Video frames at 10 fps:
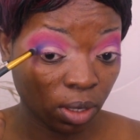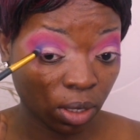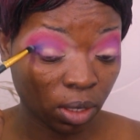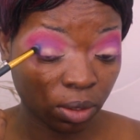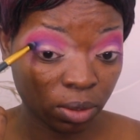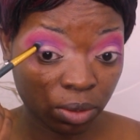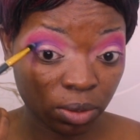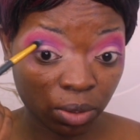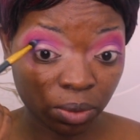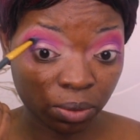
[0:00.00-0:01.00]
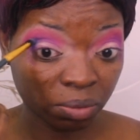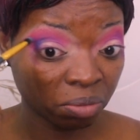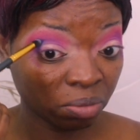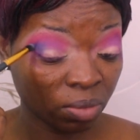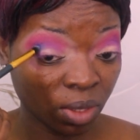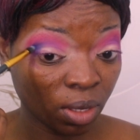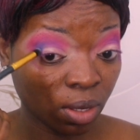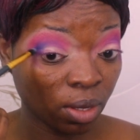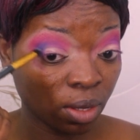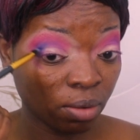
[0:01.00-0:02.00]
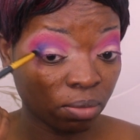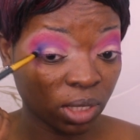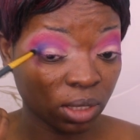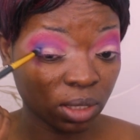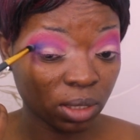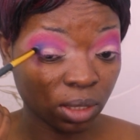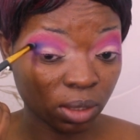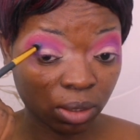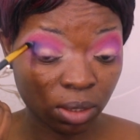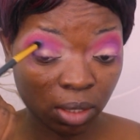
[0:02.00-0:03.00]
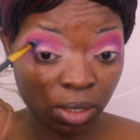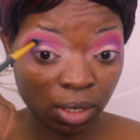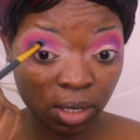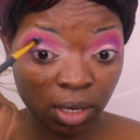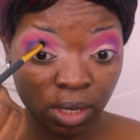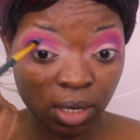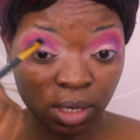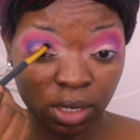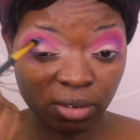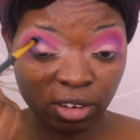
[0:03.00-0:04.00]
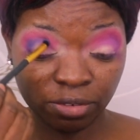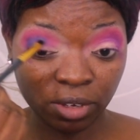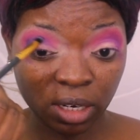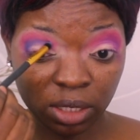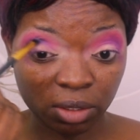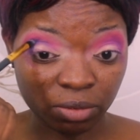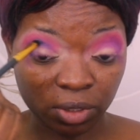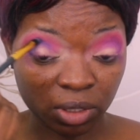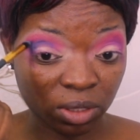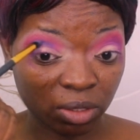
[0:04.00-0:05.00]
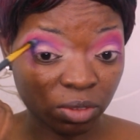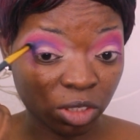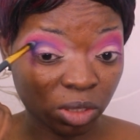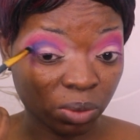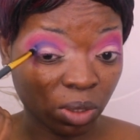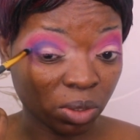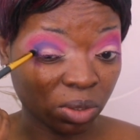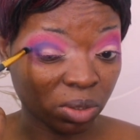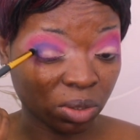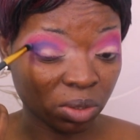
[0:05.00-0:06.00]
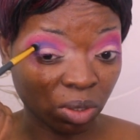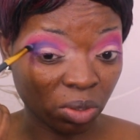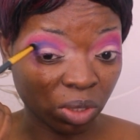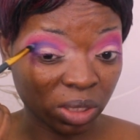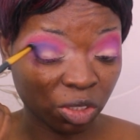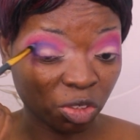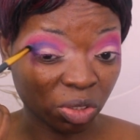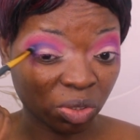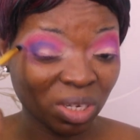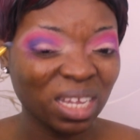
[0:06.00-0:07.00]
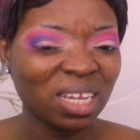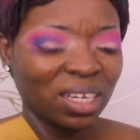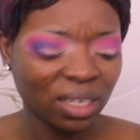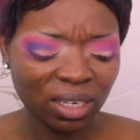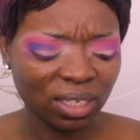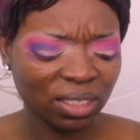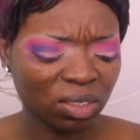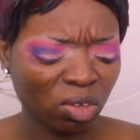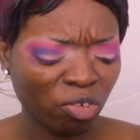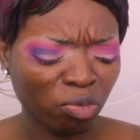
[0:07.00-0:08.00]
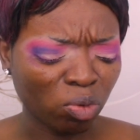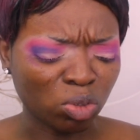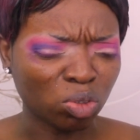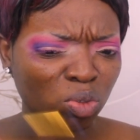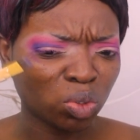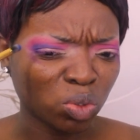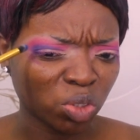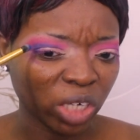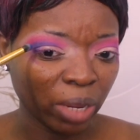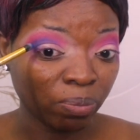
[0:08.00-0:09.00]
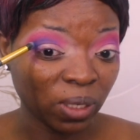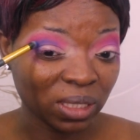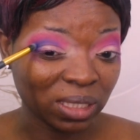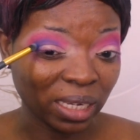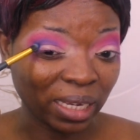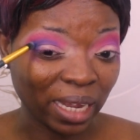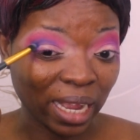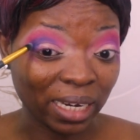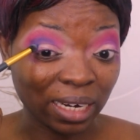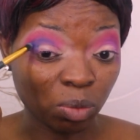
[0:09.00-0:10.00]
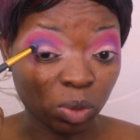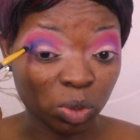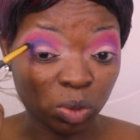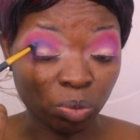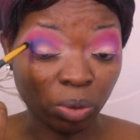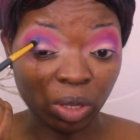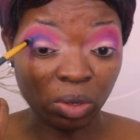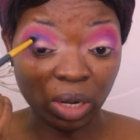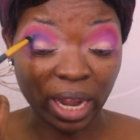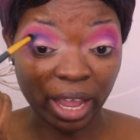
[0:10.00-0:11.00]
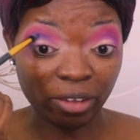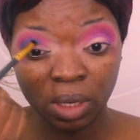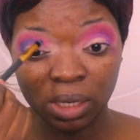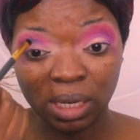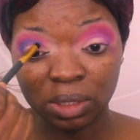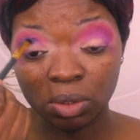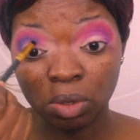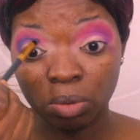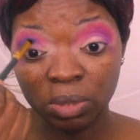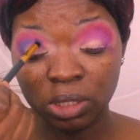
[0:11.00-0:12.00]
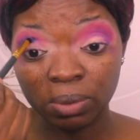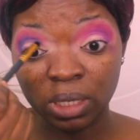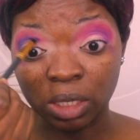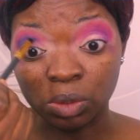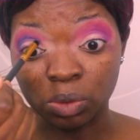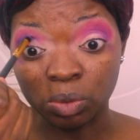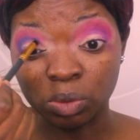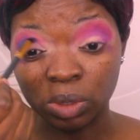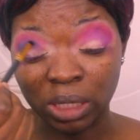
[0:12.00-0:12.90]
Yeah, so my sister, never feel less of yourself just because it is not for you to try please a guy that wants to be in your life. There are some commitment that you